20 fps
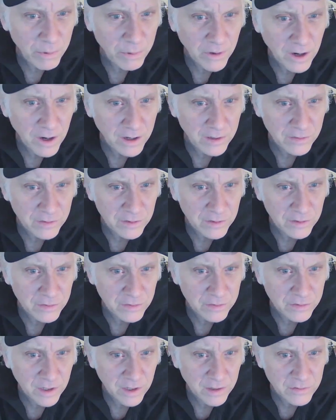I don't pry
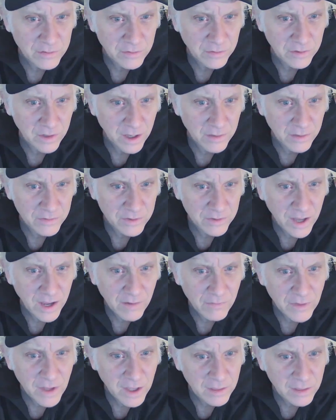into their sexual
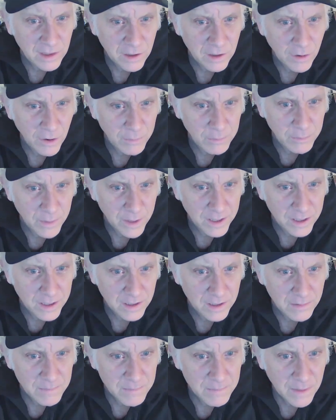lives. They have nothing on
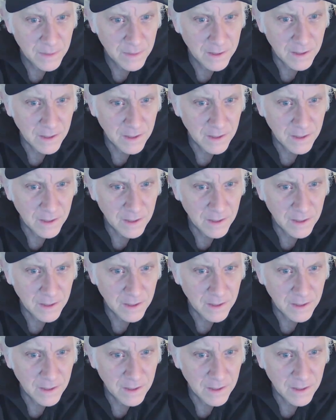me.